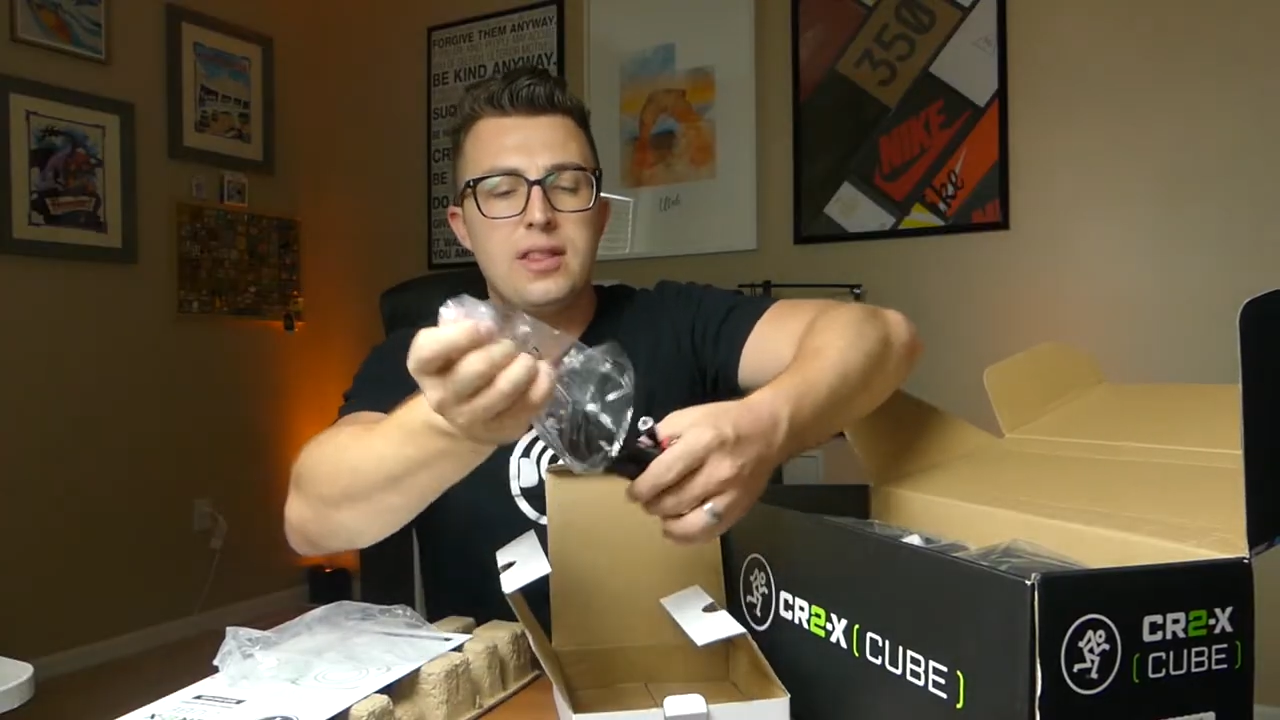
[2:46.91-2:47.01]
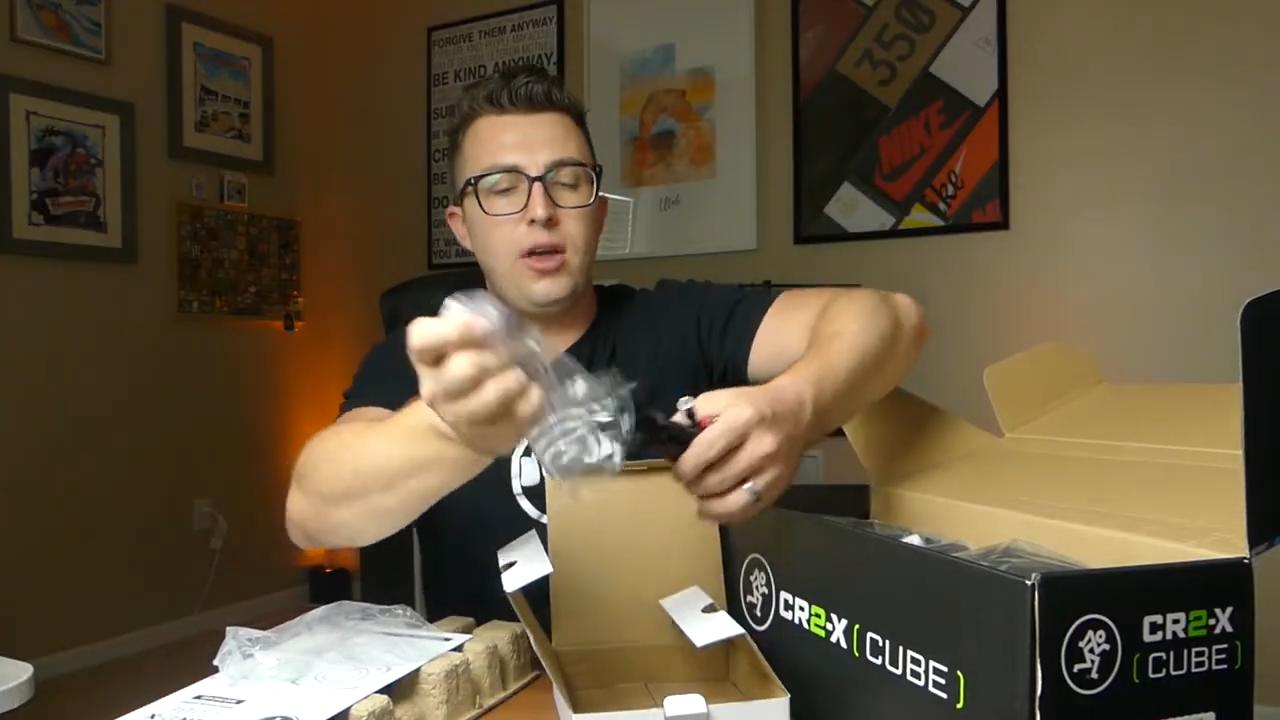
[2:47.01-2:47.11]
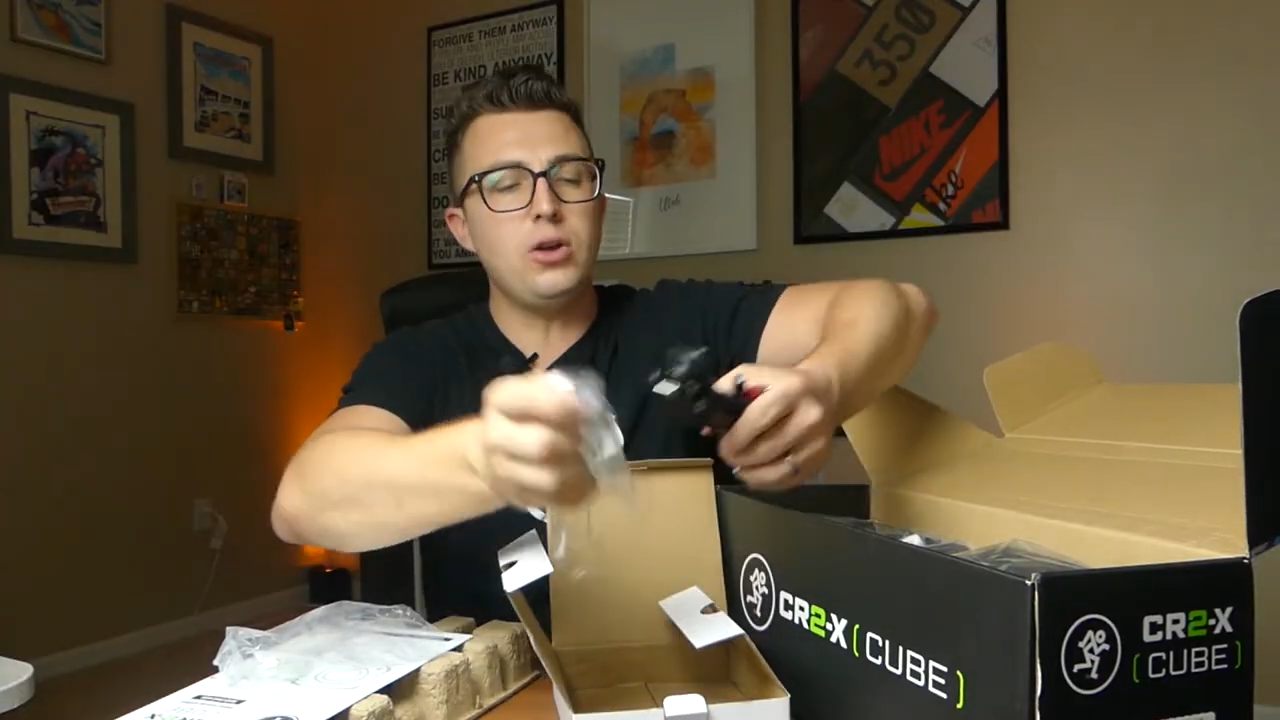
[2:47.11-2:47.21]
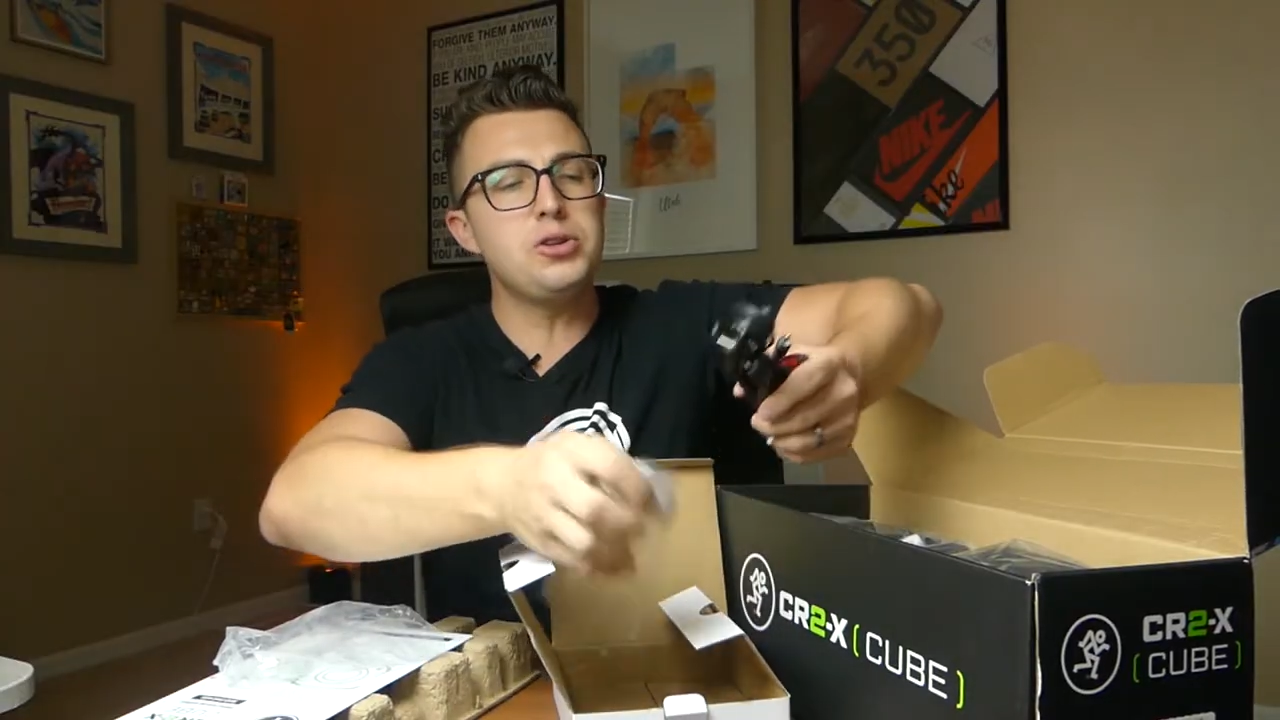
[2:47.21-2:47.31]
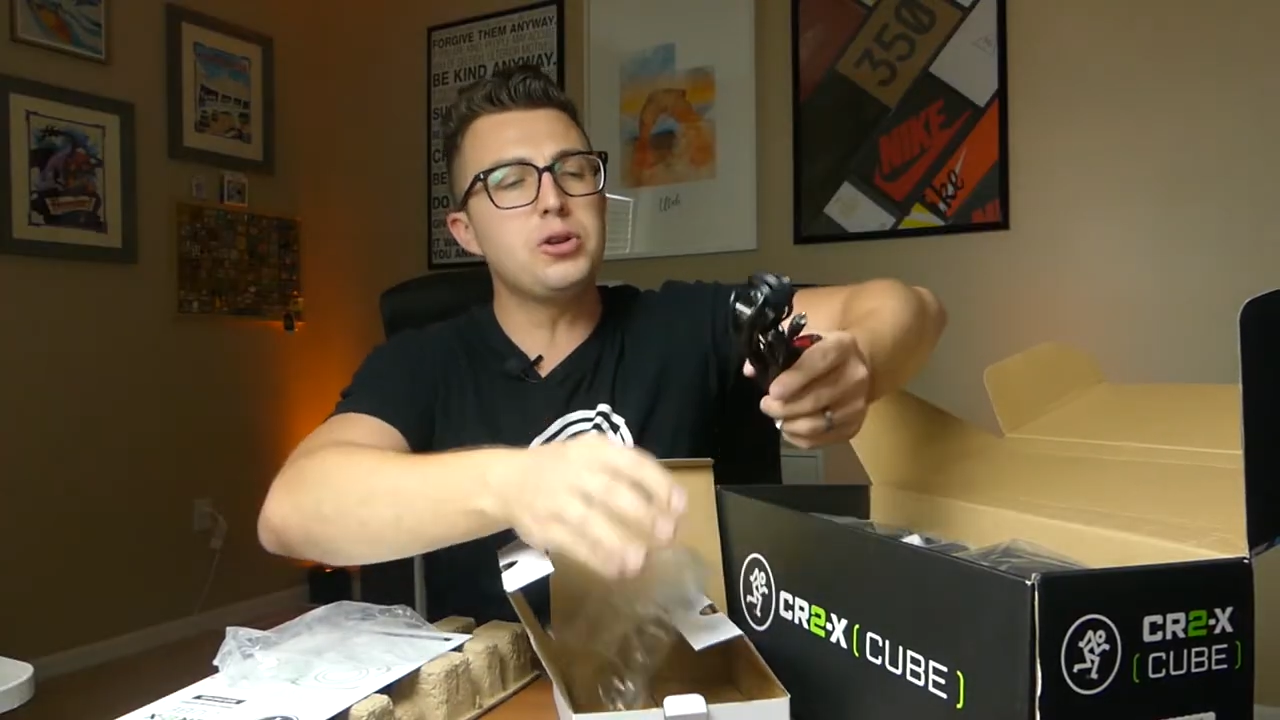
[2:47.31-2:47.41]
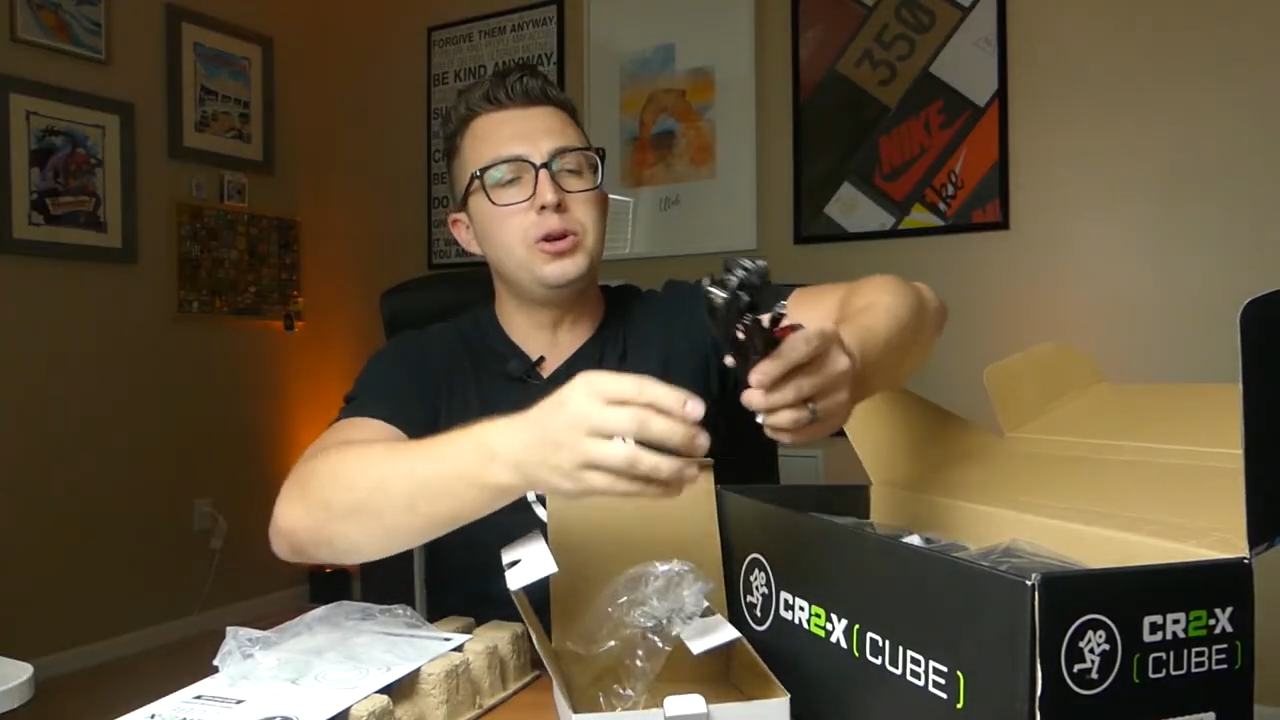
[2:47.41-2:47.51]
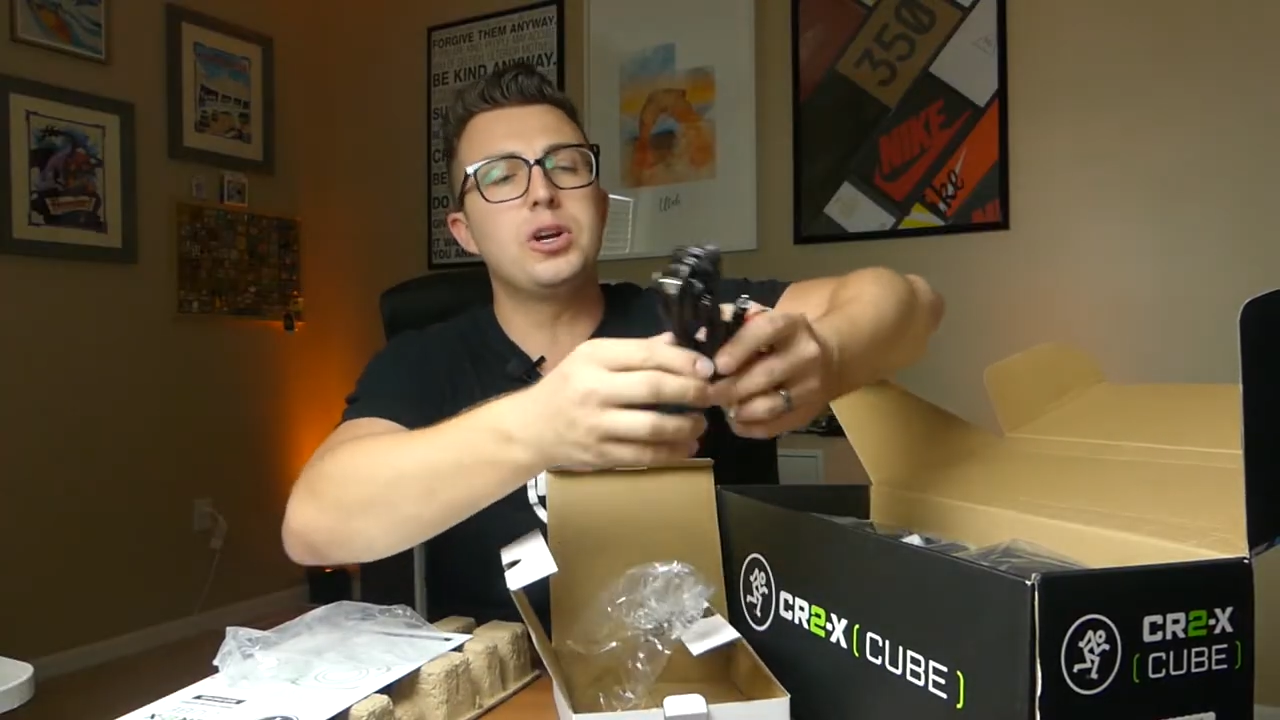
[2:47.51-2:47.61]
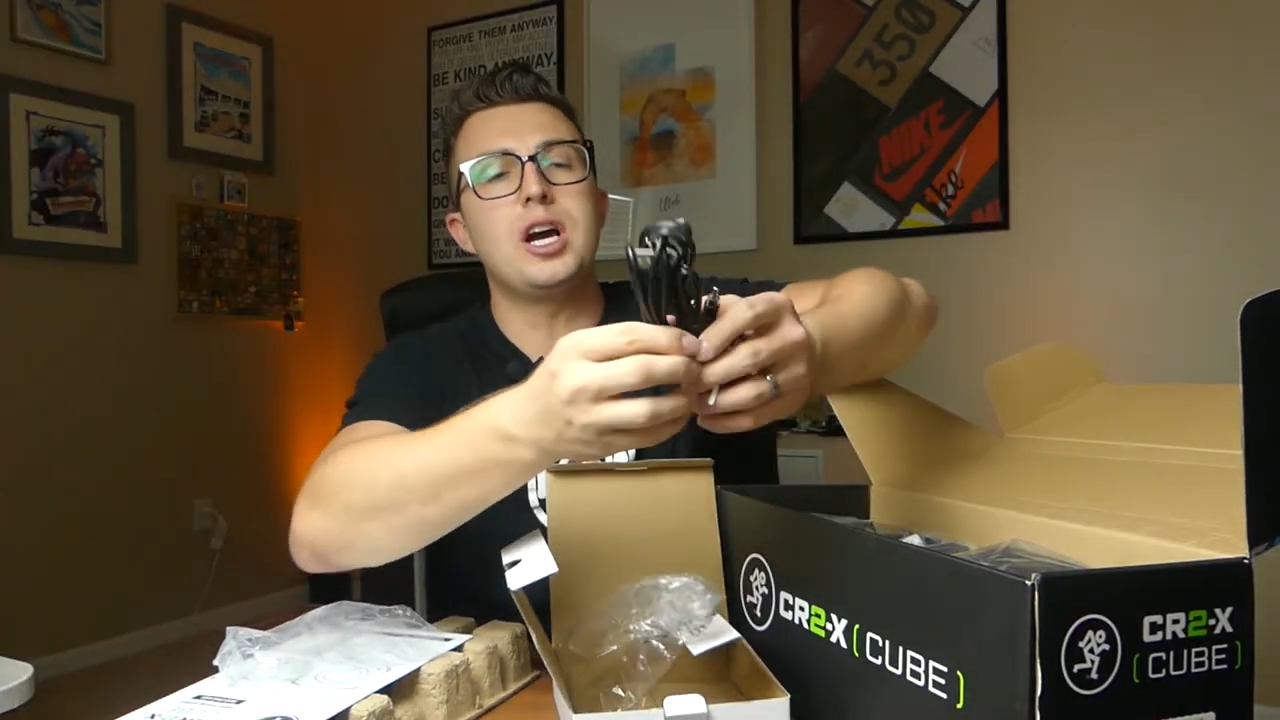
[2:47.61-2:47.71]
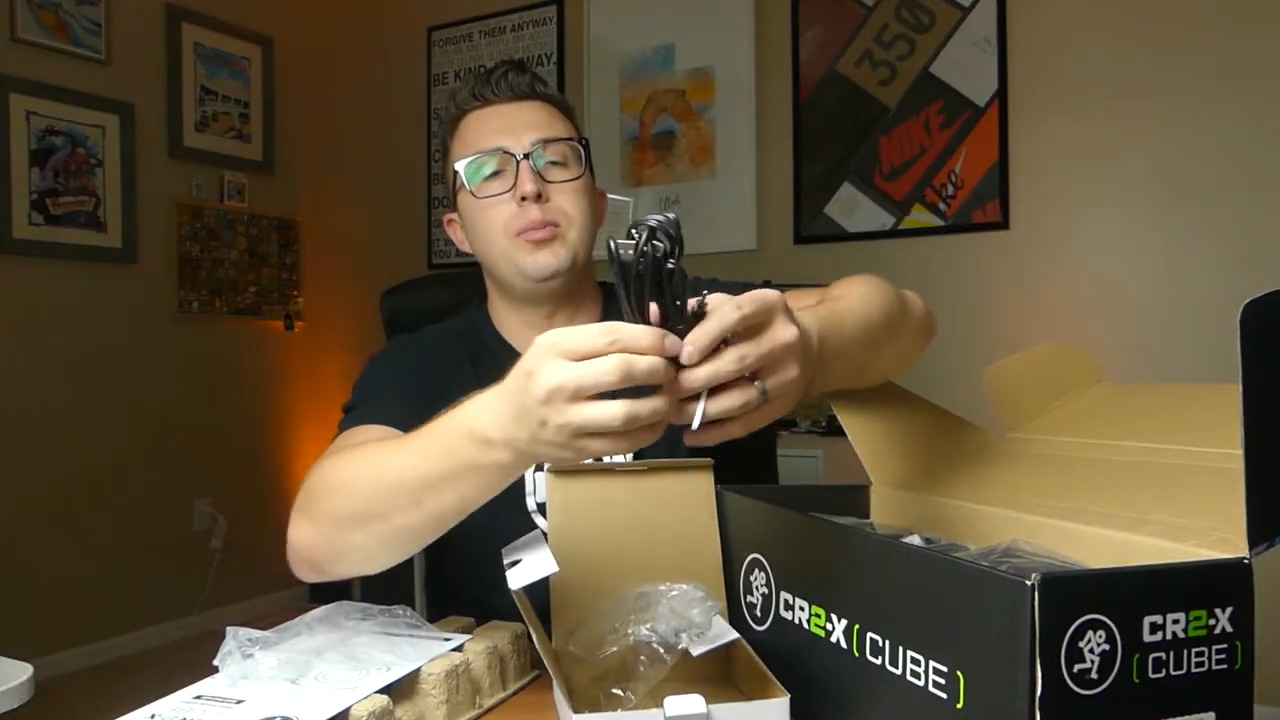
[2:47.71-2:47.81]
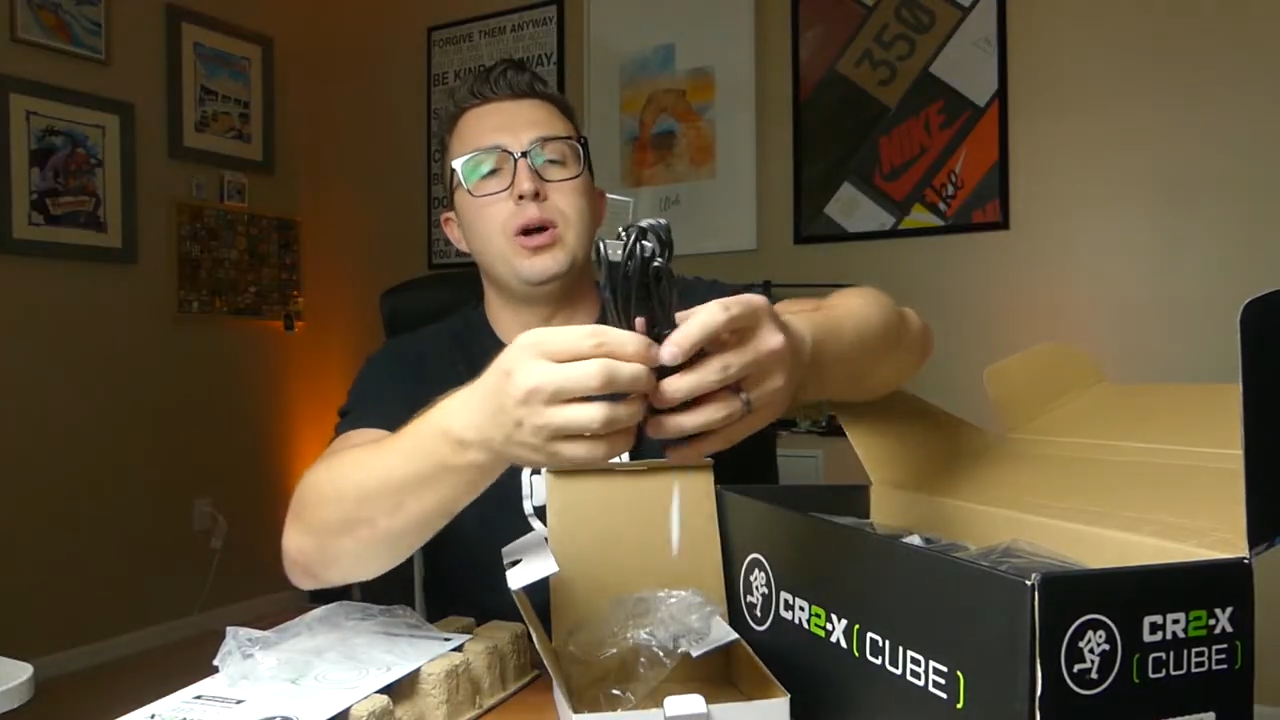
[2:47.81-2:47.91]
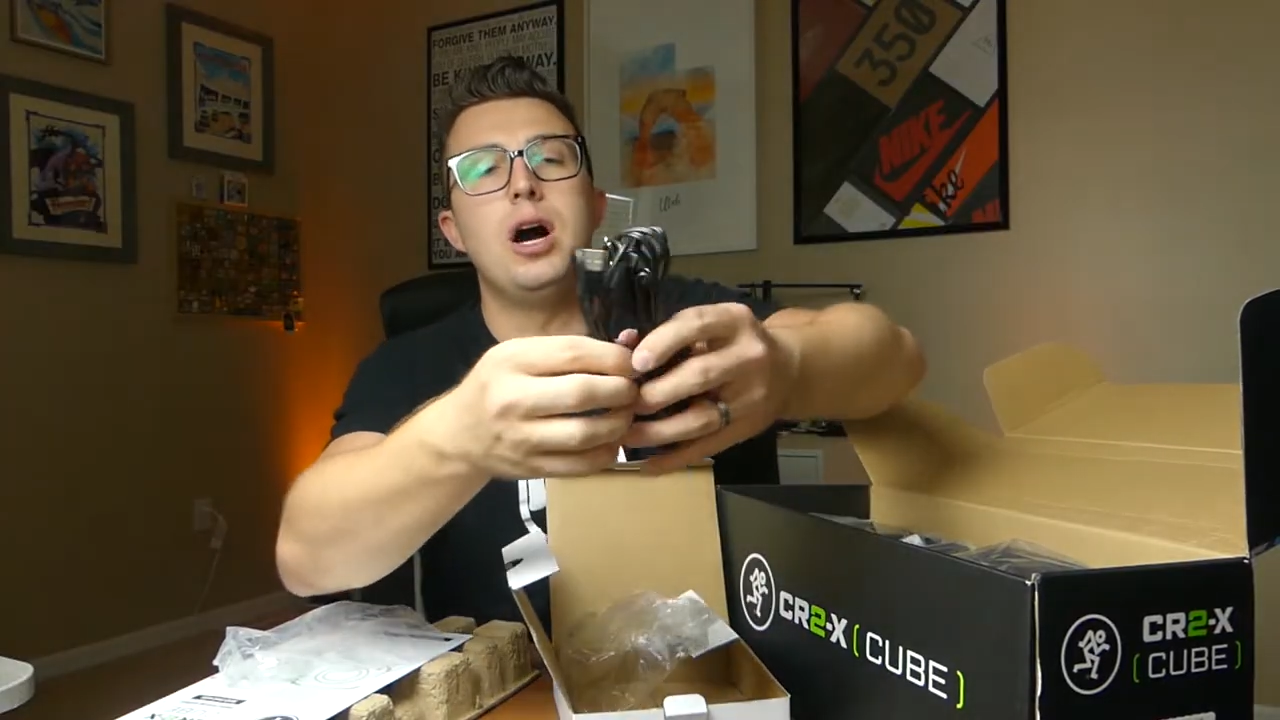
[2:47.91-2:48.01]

They also include a couple